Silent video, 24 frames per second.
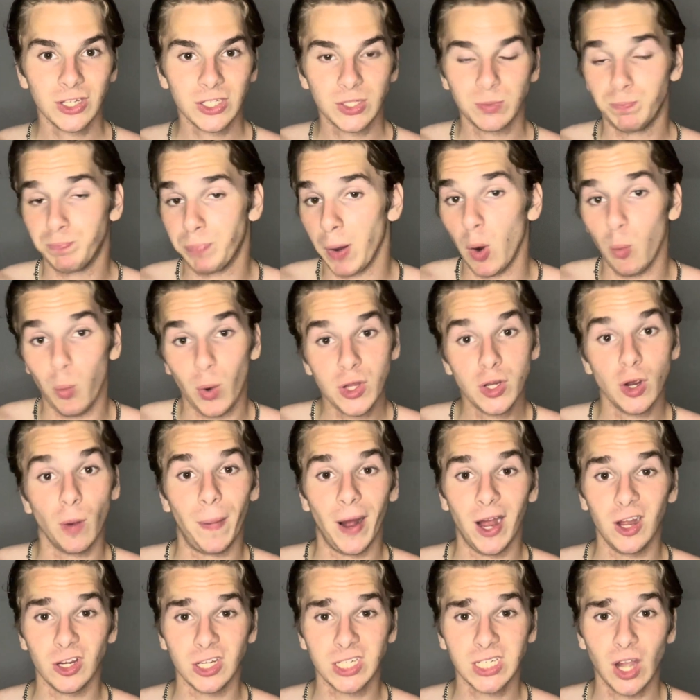But when you're
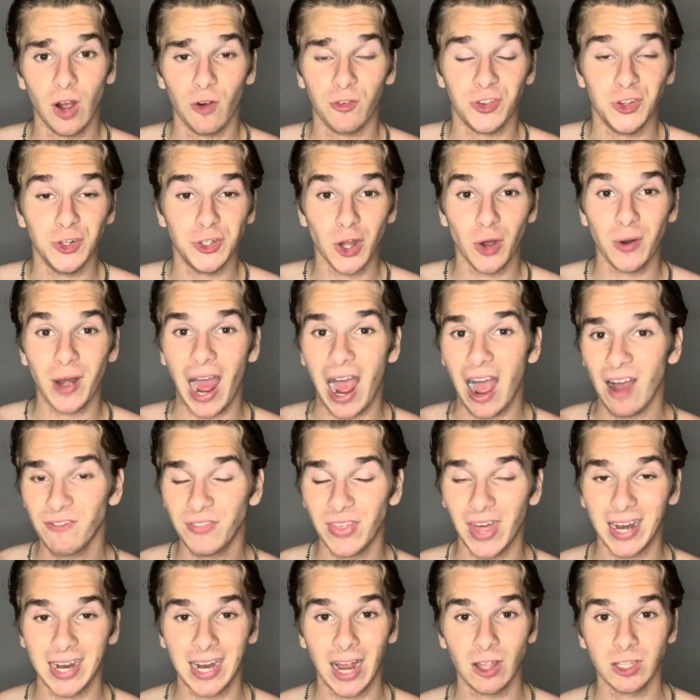by yourself, you don't have
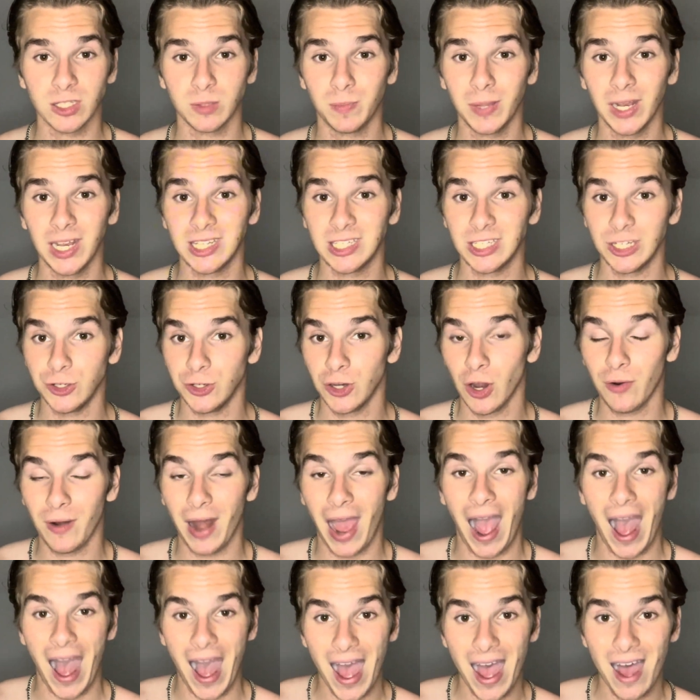that accountability. You don't
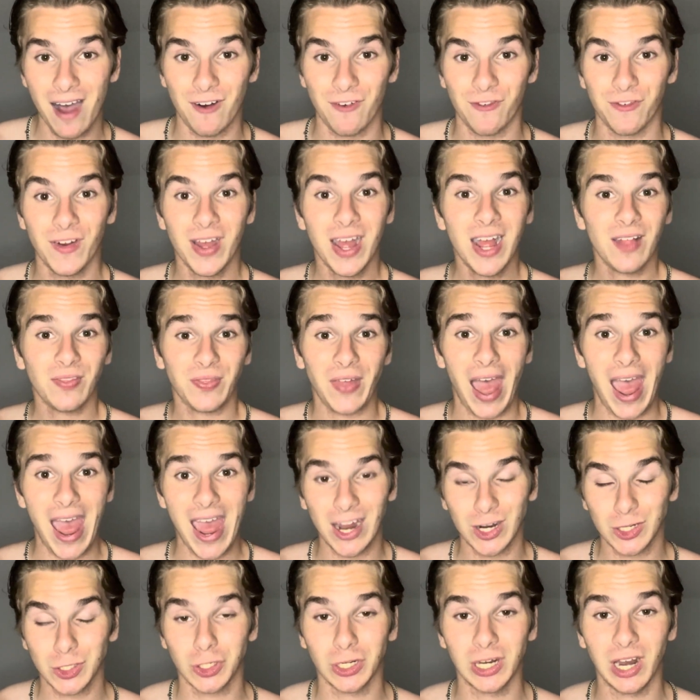have that
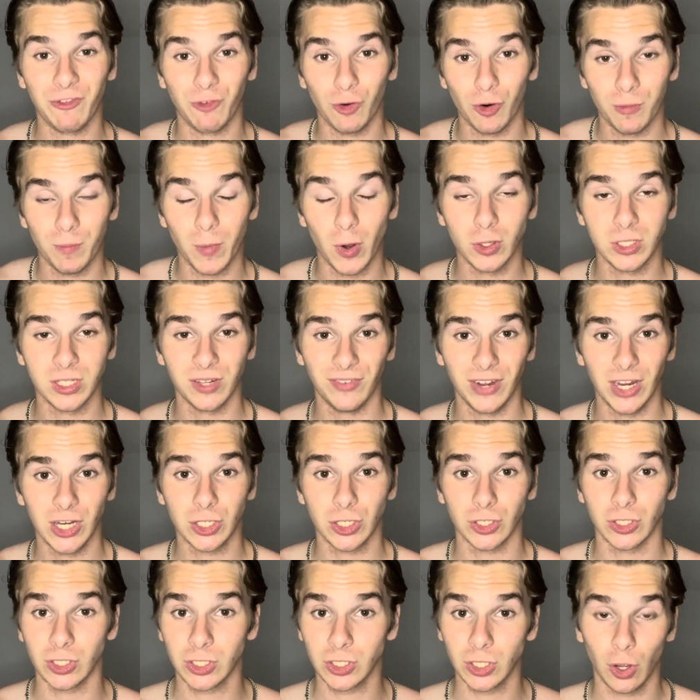extra level of
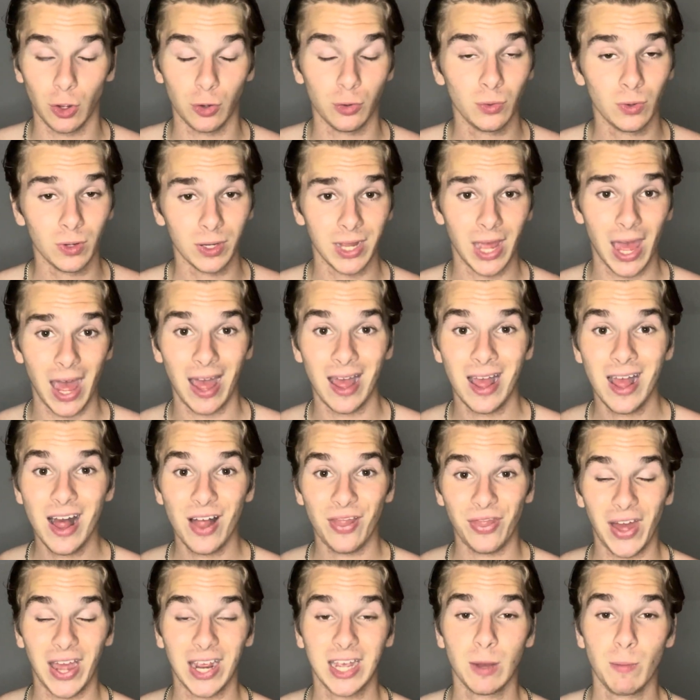motivation. So yeah,
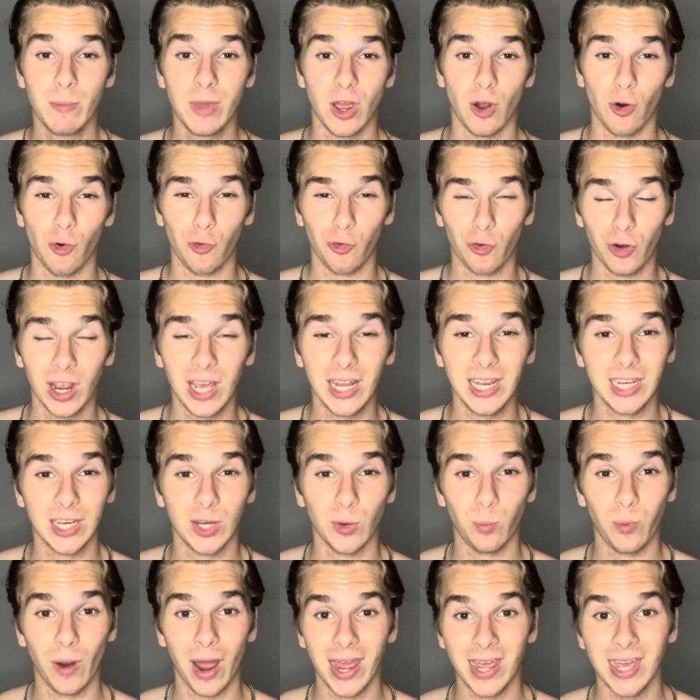that can be a really good
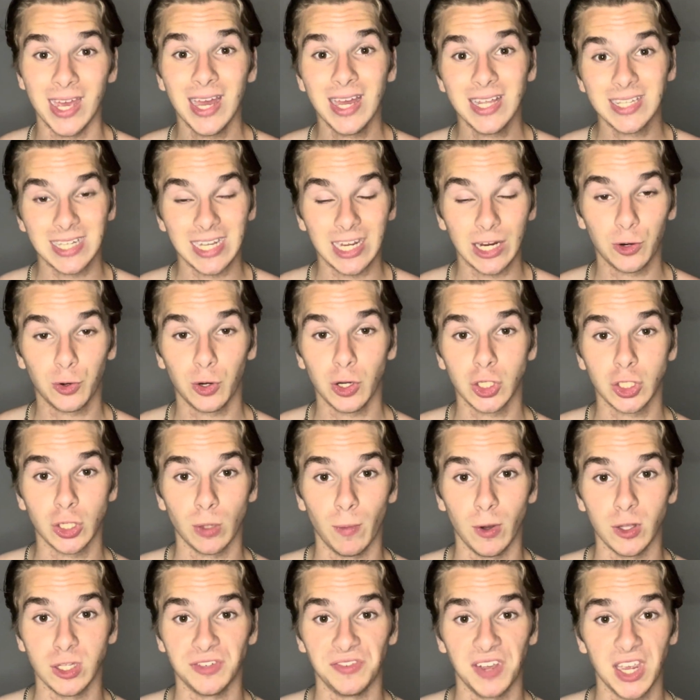way to increase your
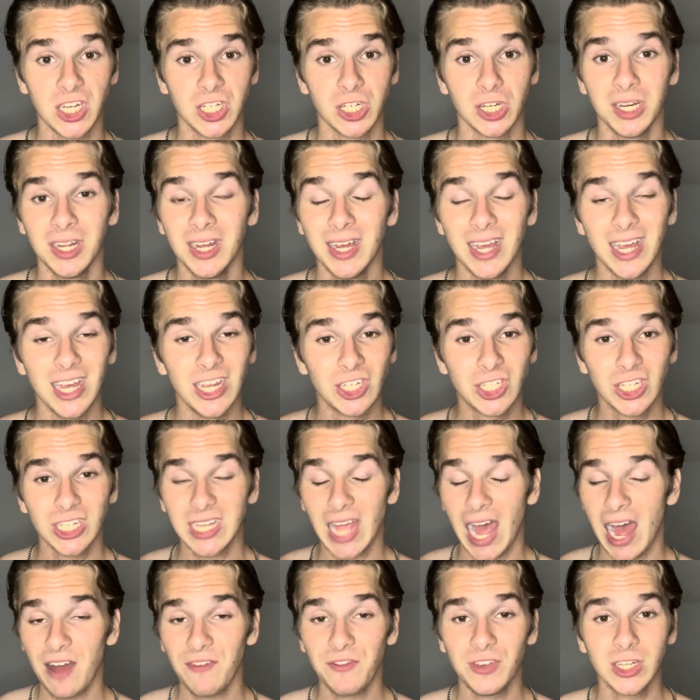motivation, is just
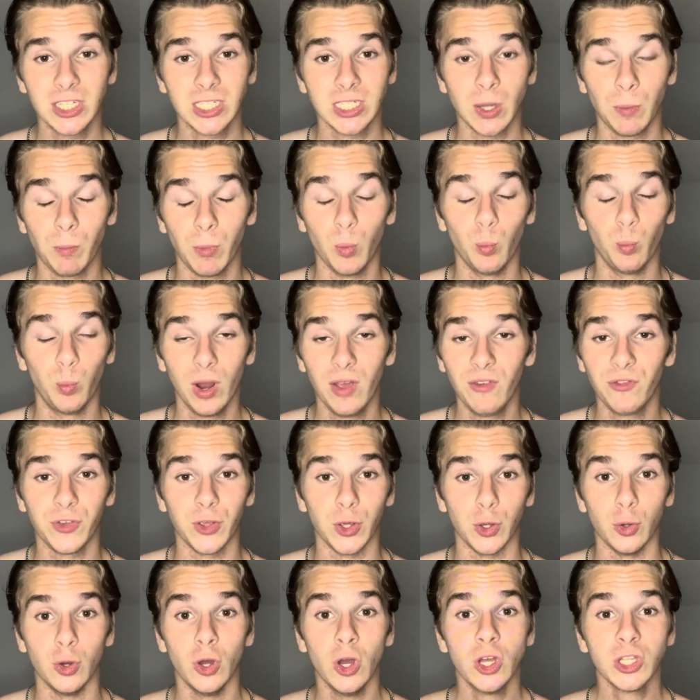having someone with
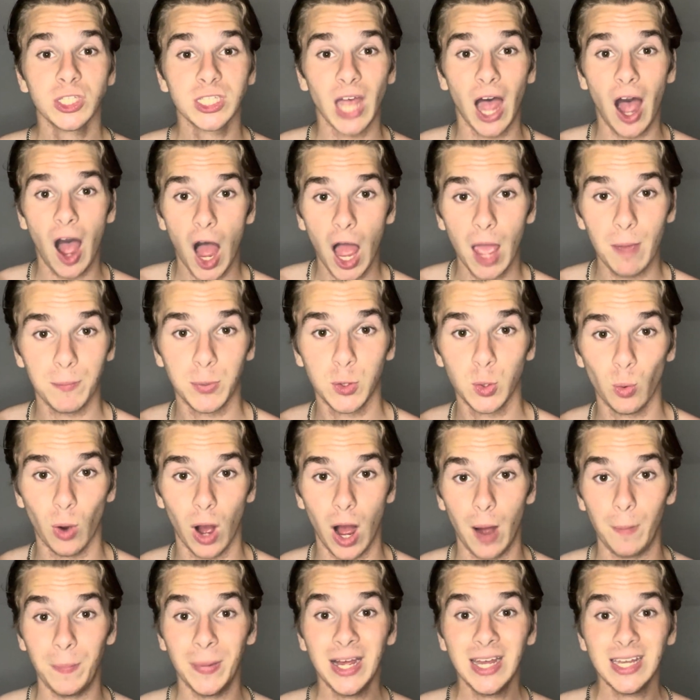you to hype you
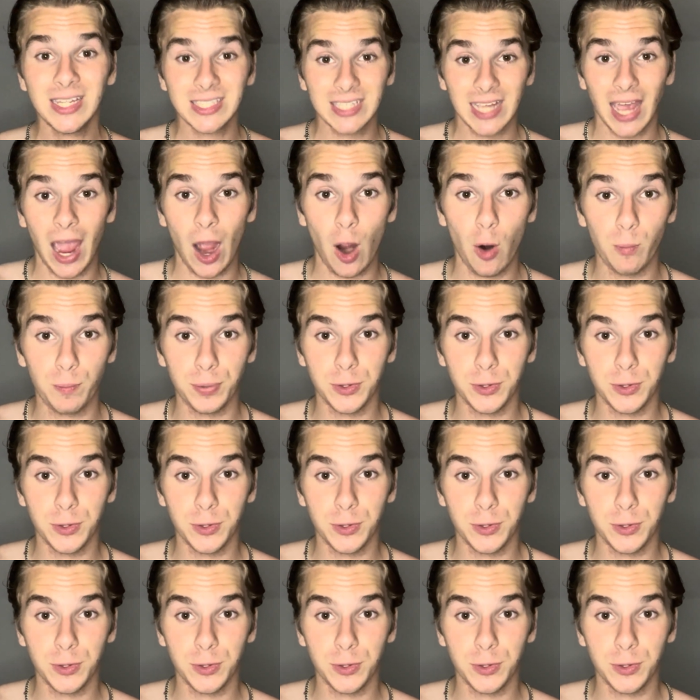up, to help